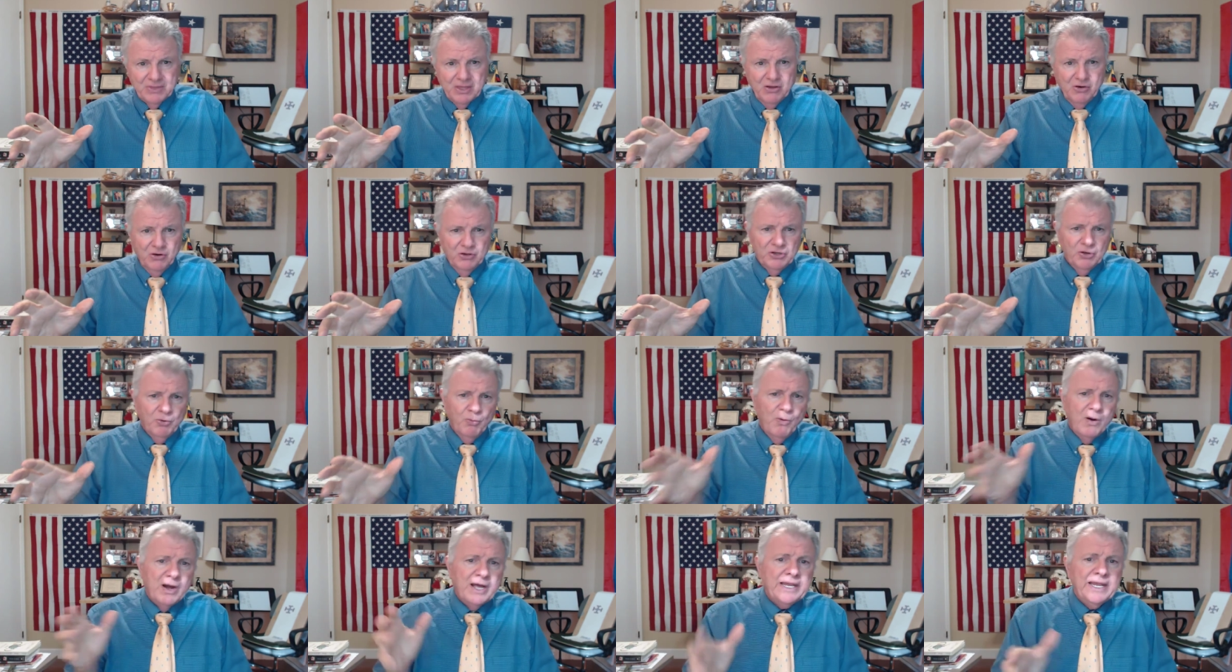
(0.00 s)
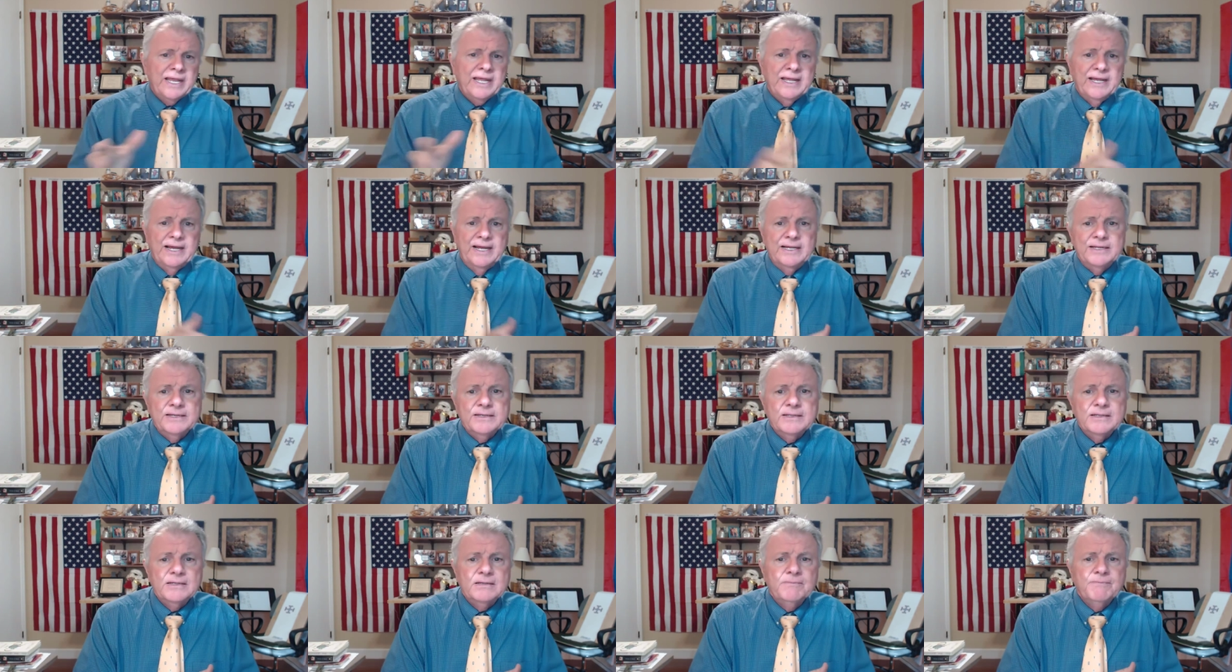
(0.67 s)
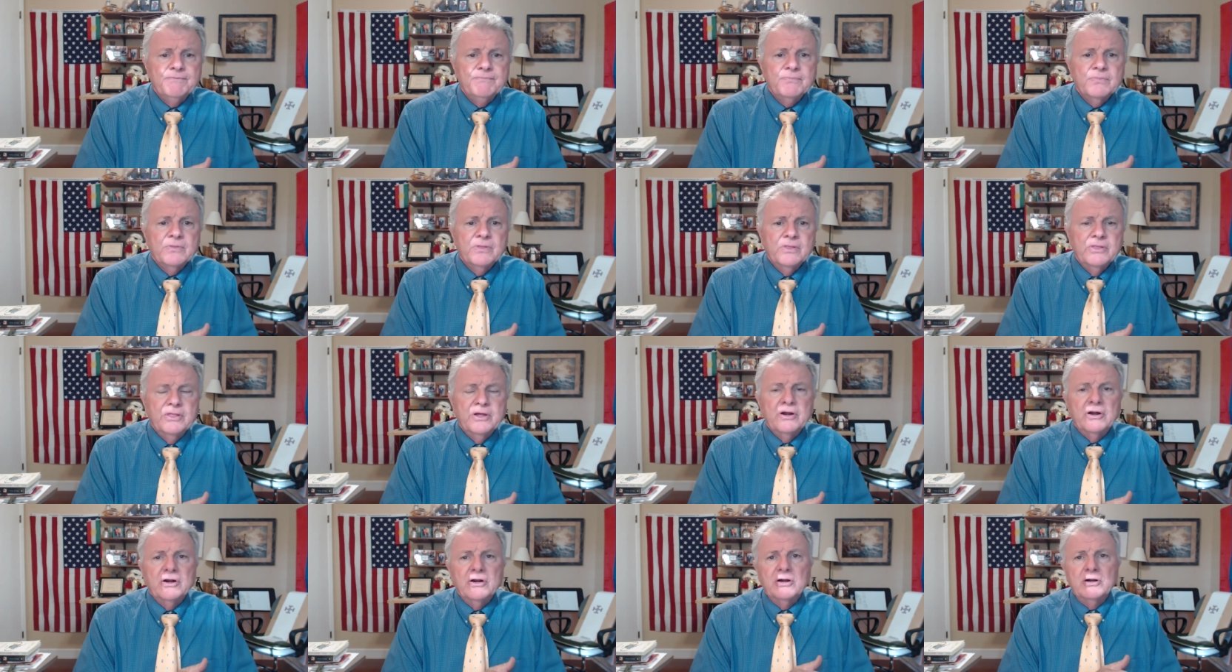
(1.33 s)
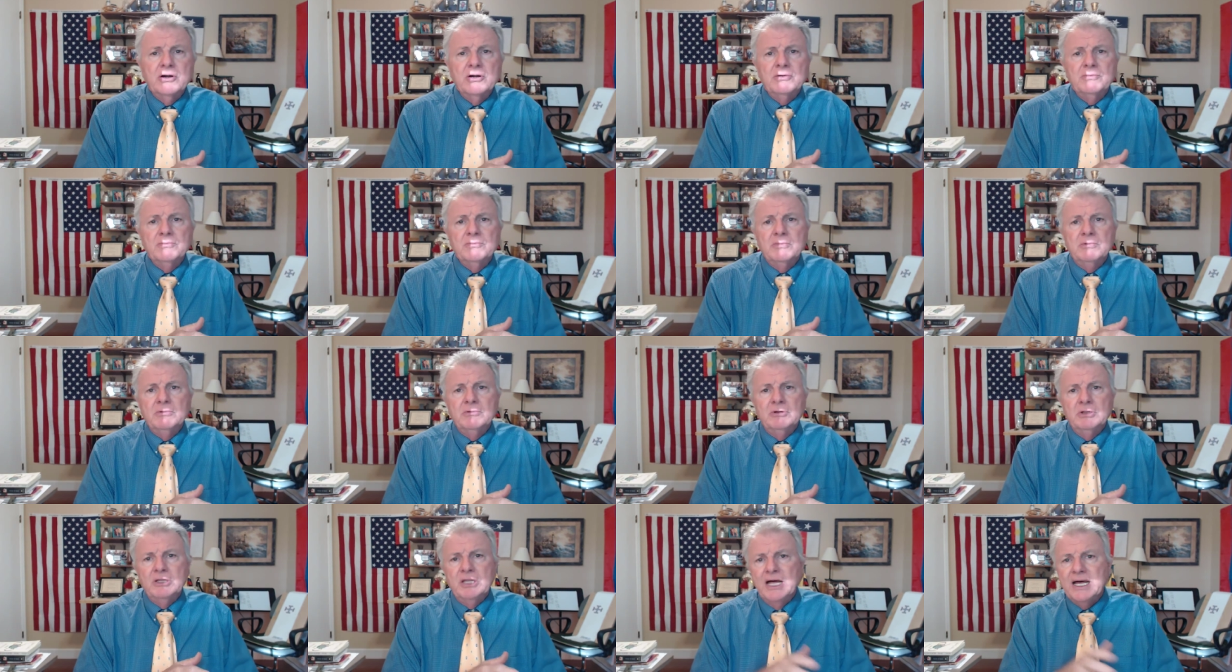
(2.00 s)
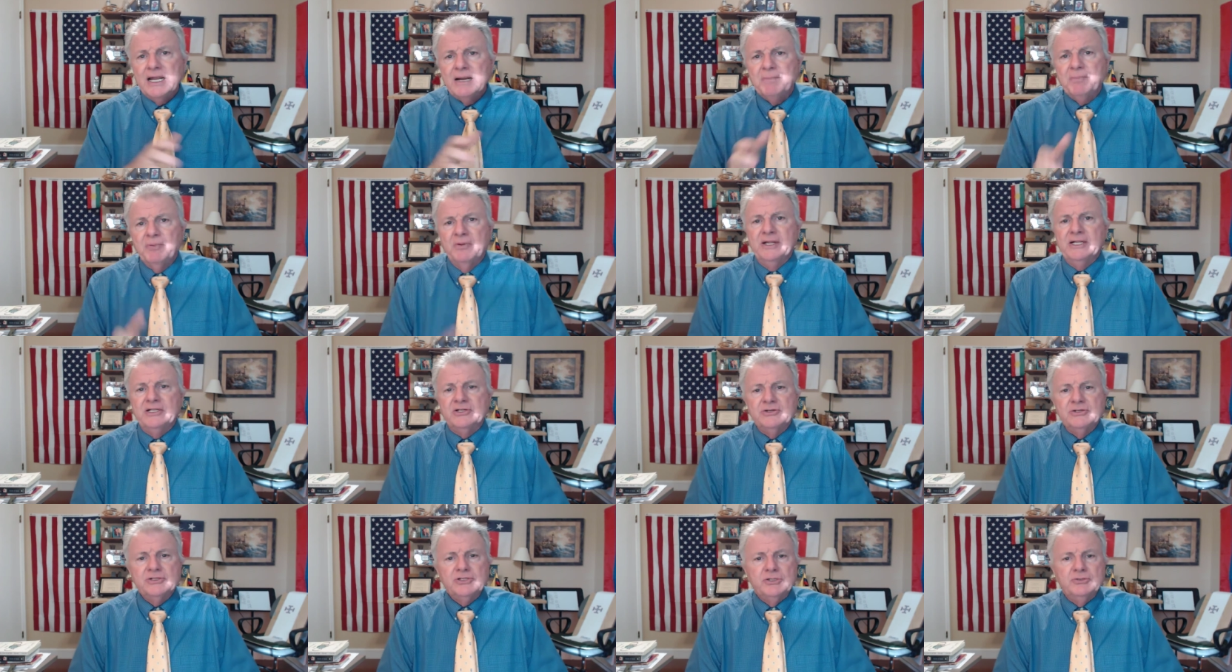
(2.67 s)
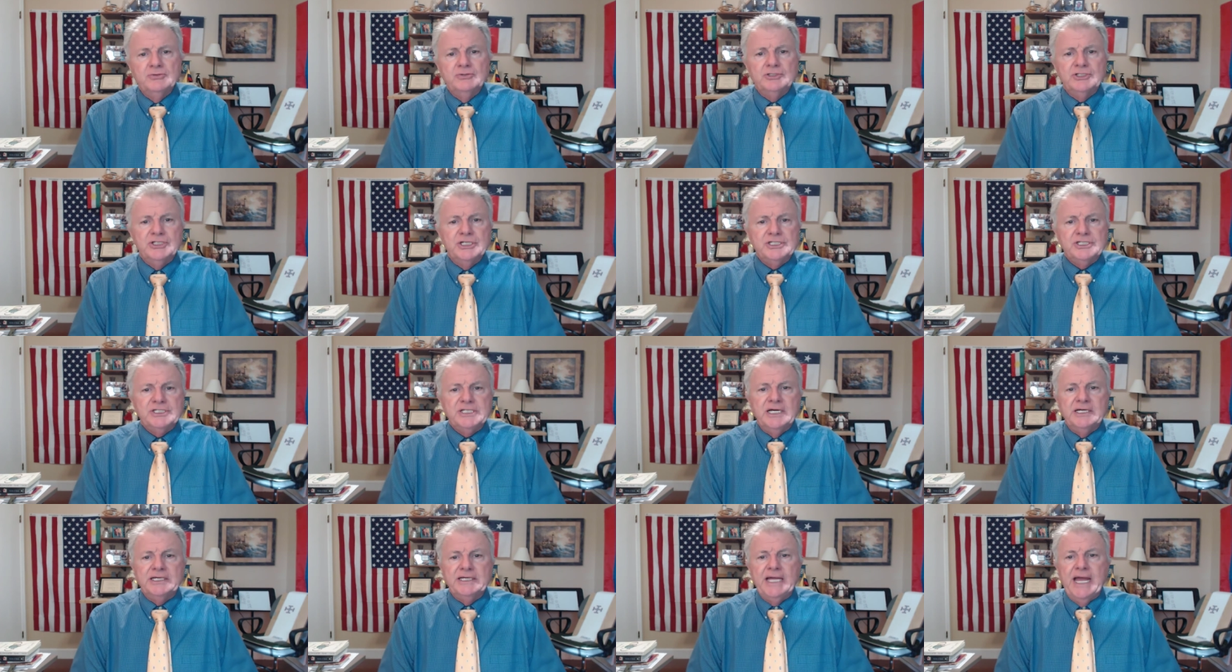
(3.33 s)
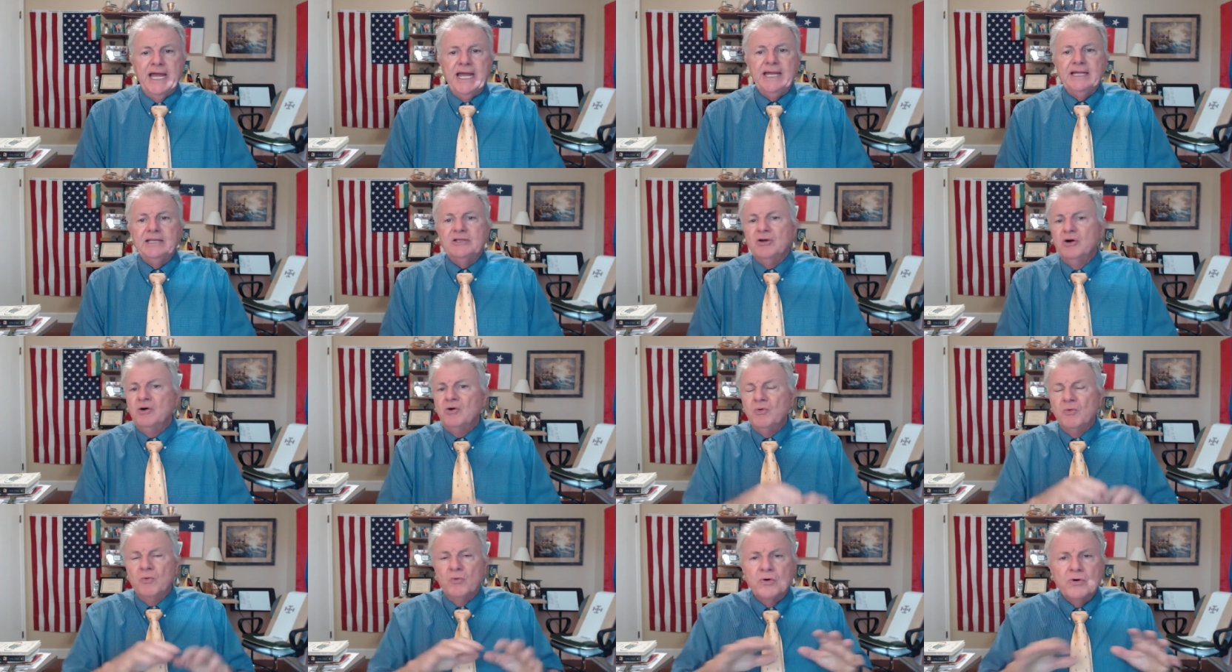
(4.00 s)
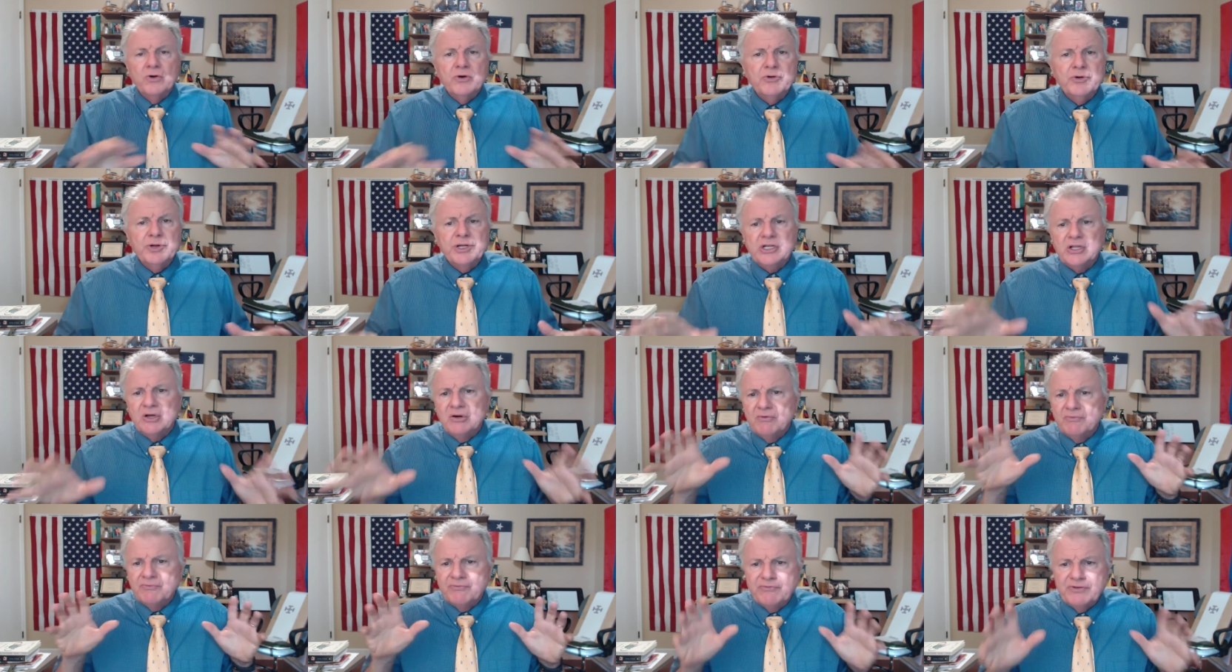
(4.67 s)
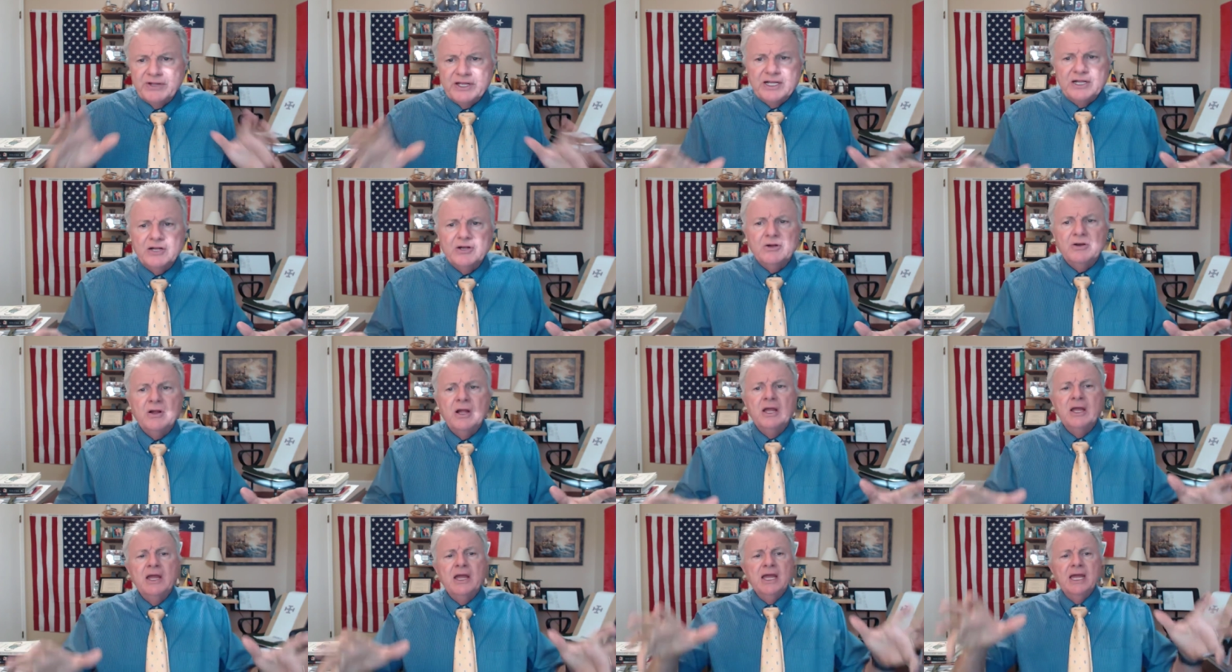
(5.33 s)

On the one hand, there are a lot of preachers who will just tell you, hey, don't worry, don't fear,